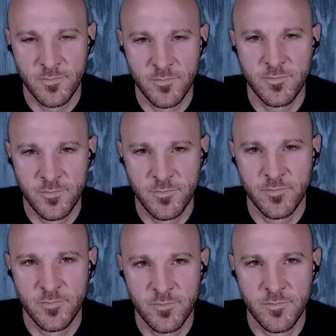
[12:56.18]

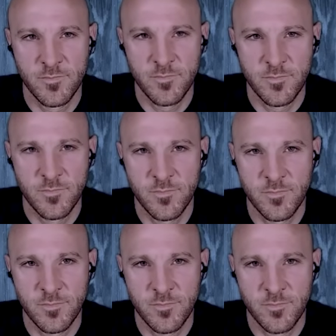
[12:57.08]

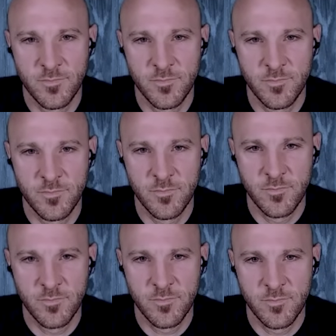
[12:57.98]

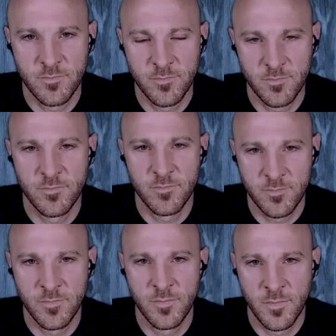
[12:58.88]

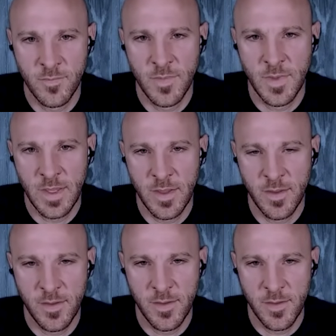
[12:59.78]

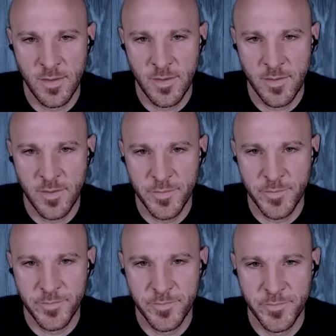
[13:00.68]

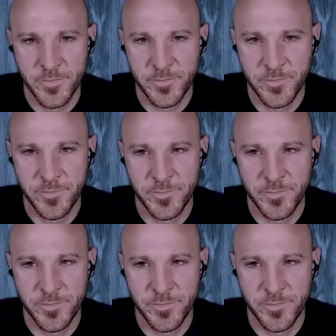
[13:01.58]
(silent)